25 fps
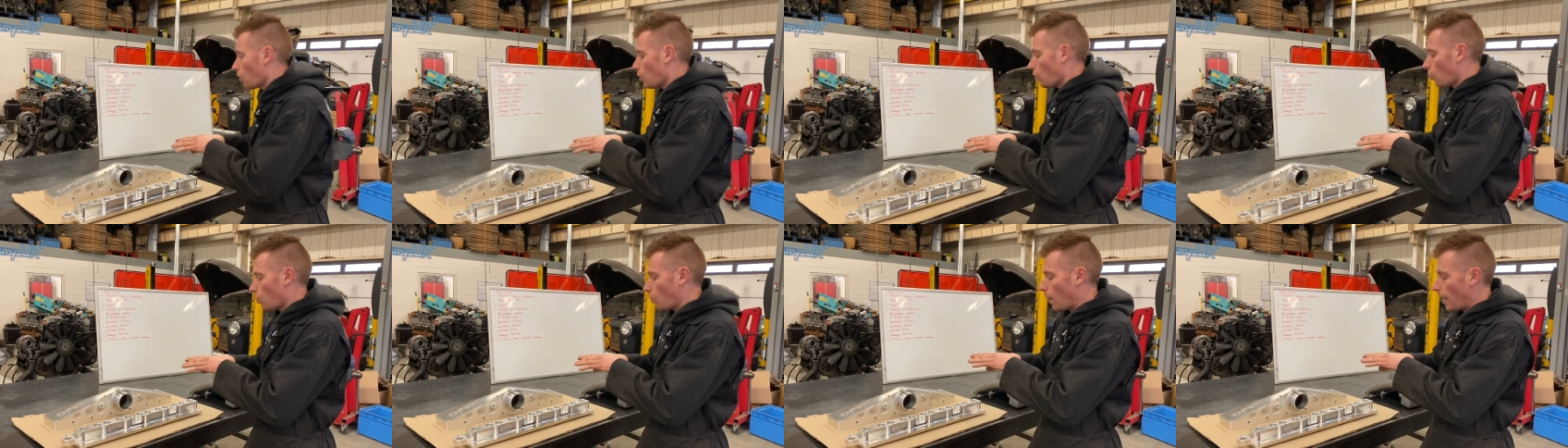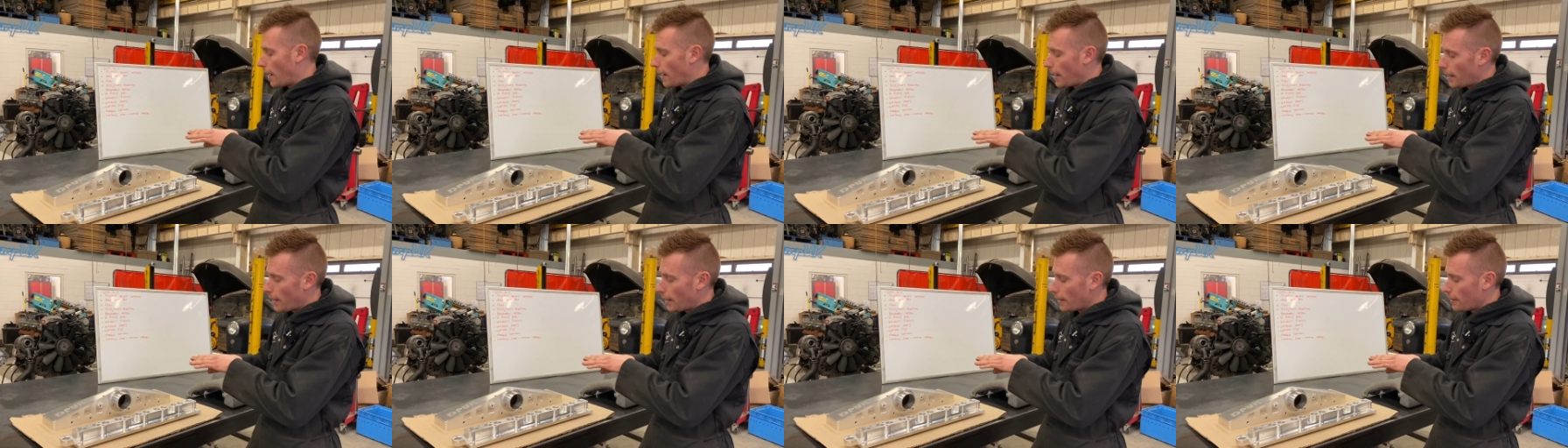
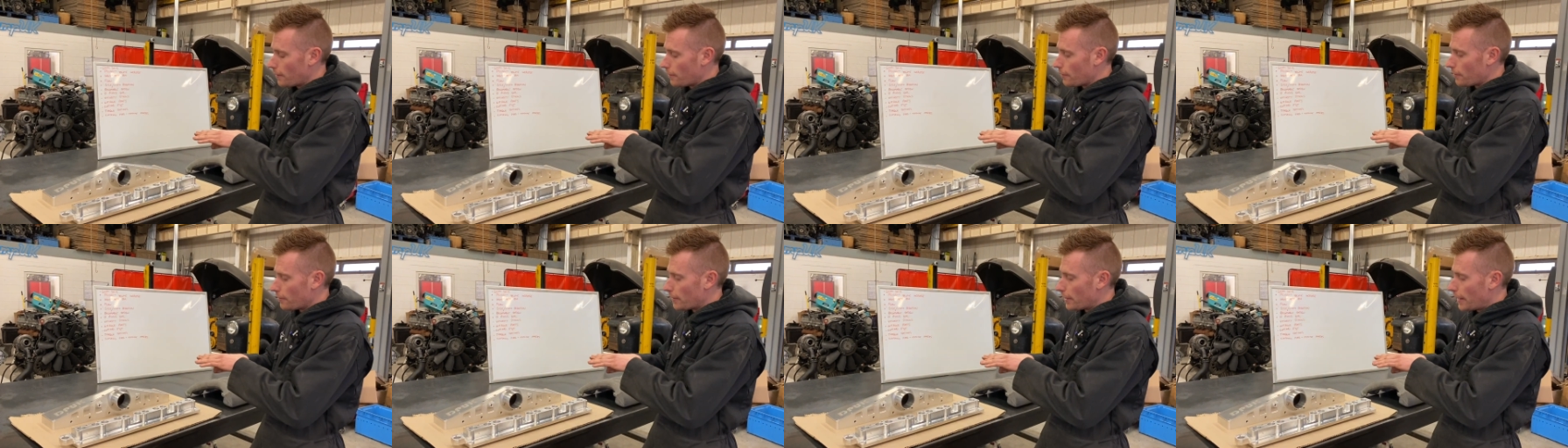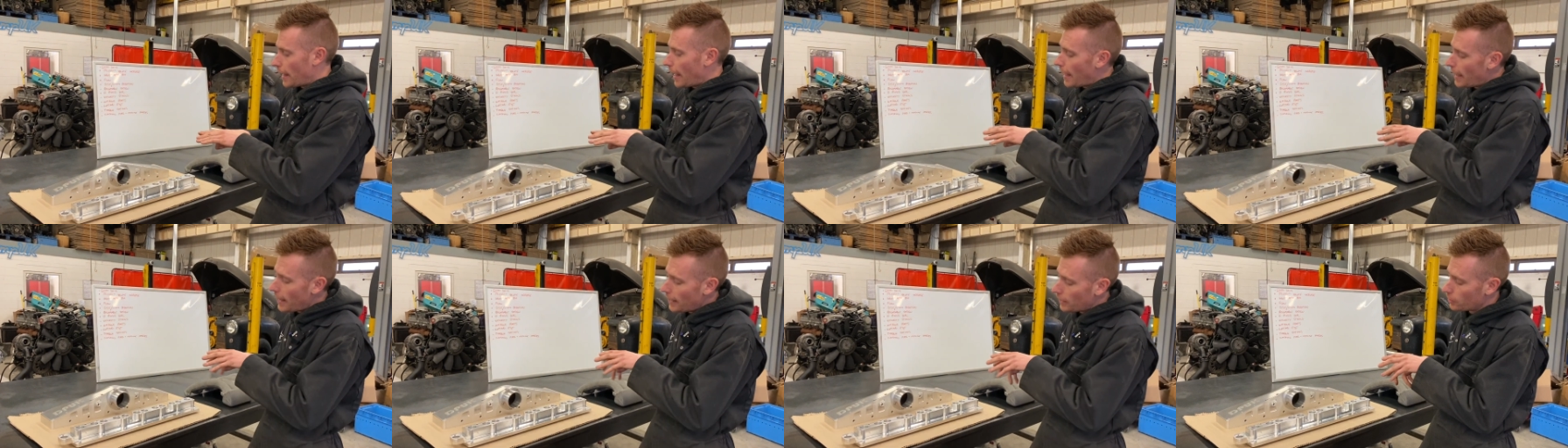where
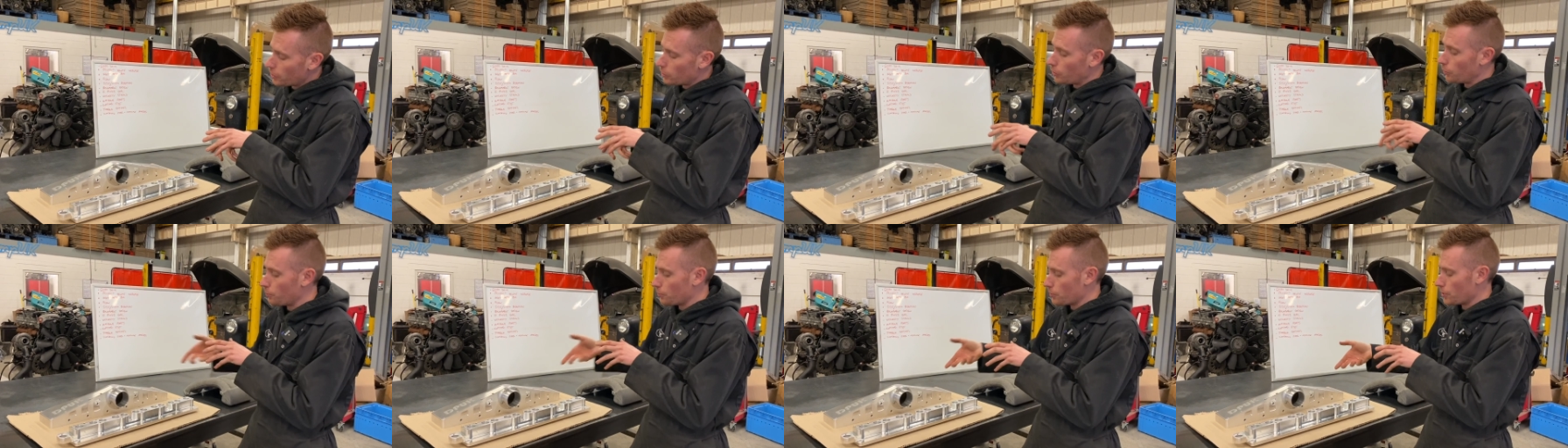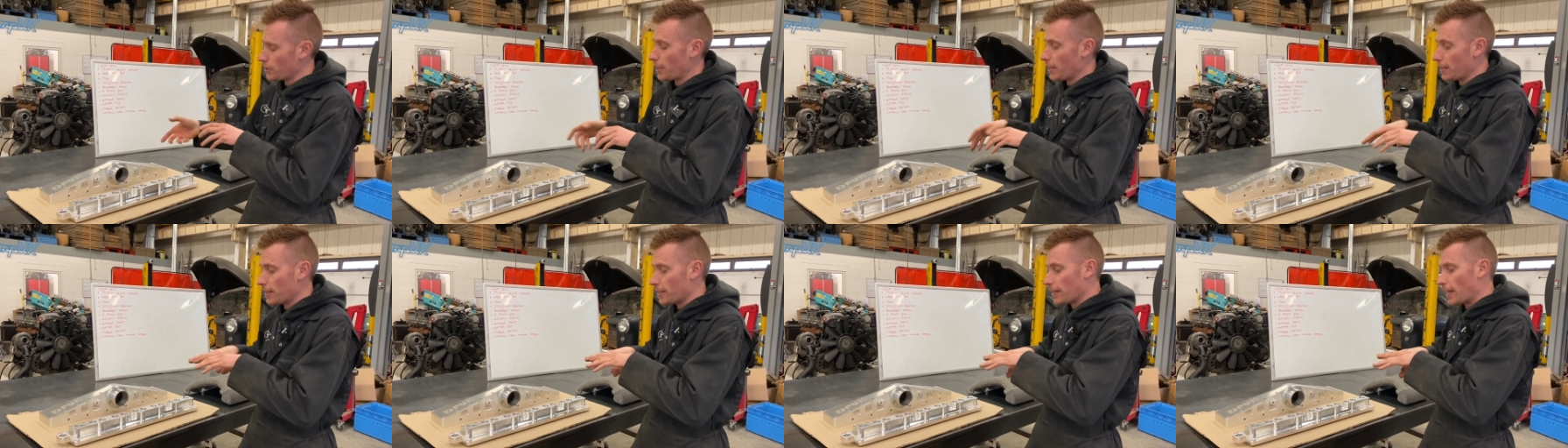the air comes
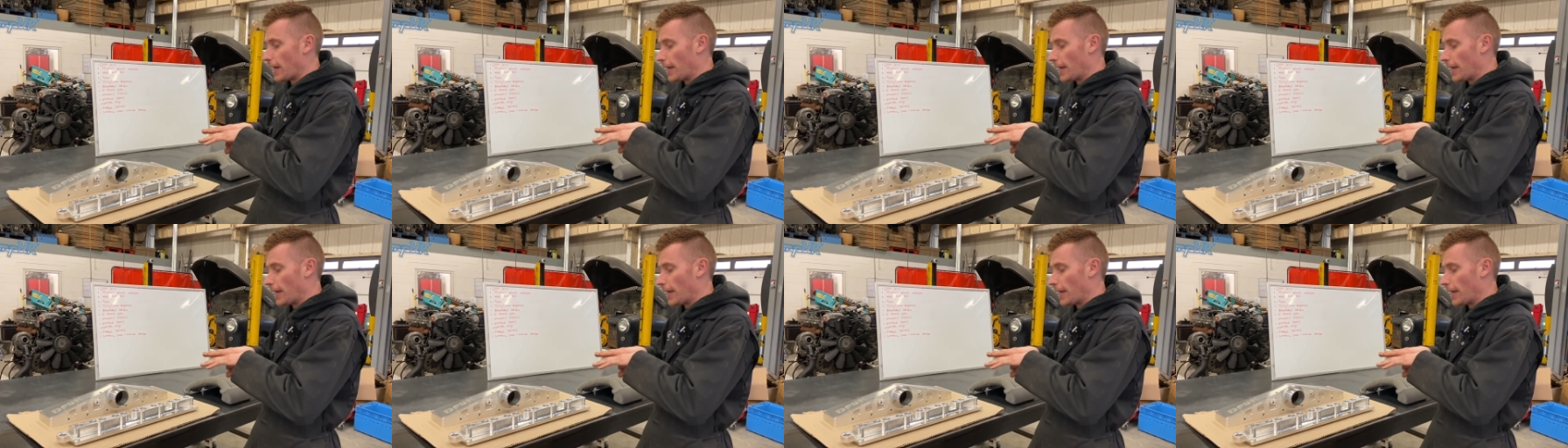in